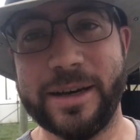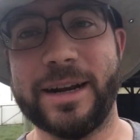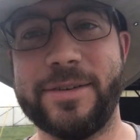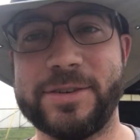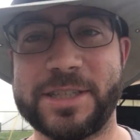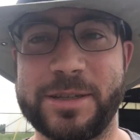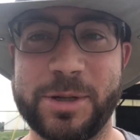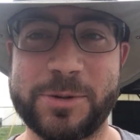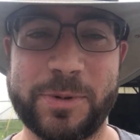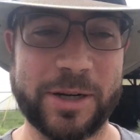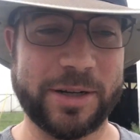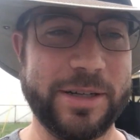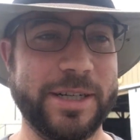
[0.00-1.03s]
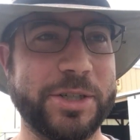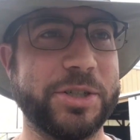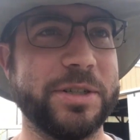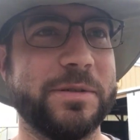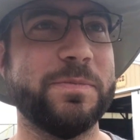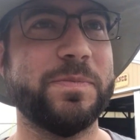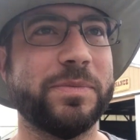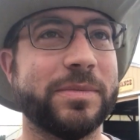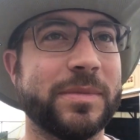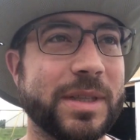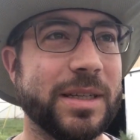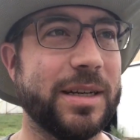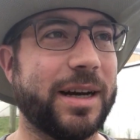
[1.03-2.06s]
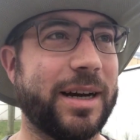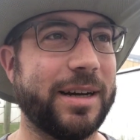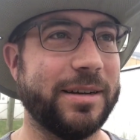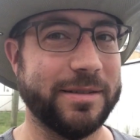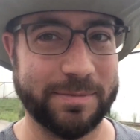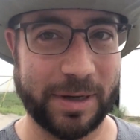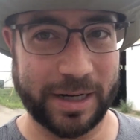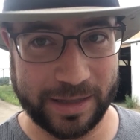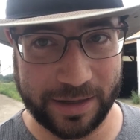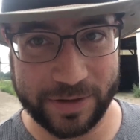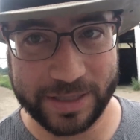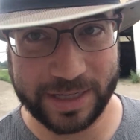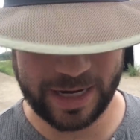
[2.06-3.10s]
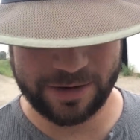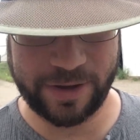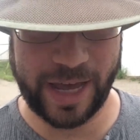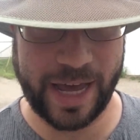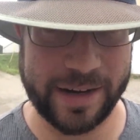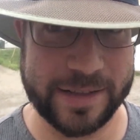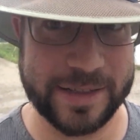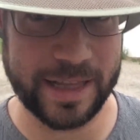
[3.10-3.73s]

and obviously much better condition. But I love this kind of hat. It's